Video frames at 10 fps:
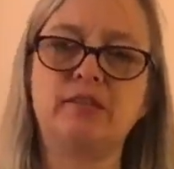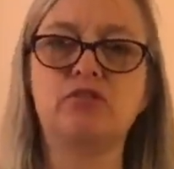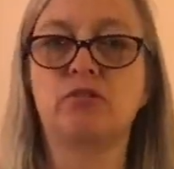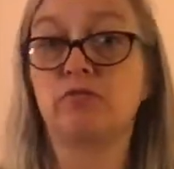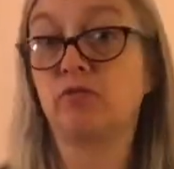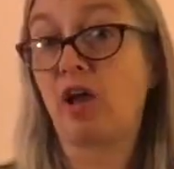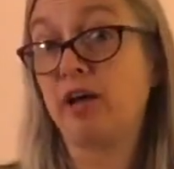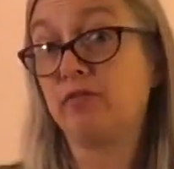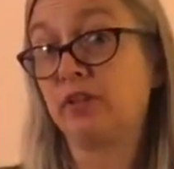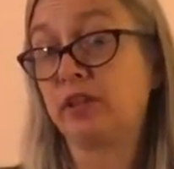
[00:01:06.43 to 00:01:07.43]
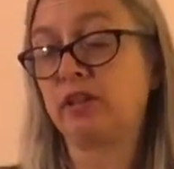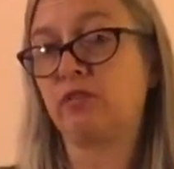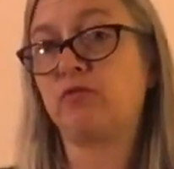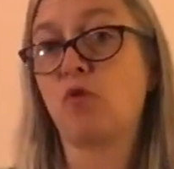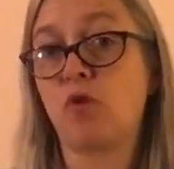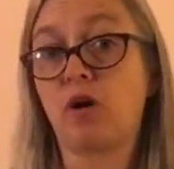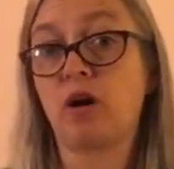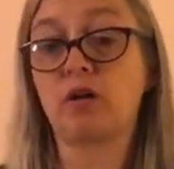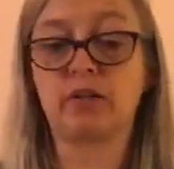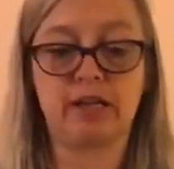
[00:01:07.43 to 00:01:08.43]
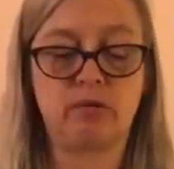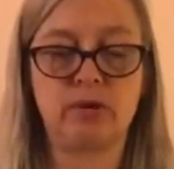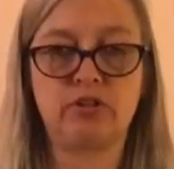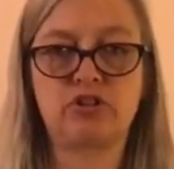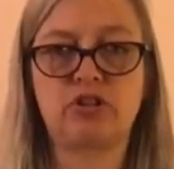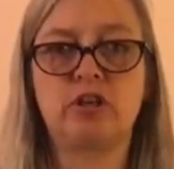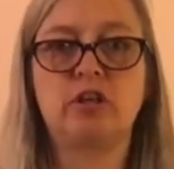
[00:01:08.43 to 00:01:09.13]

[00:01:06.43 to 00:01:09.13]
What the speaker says: sort of lively for our language.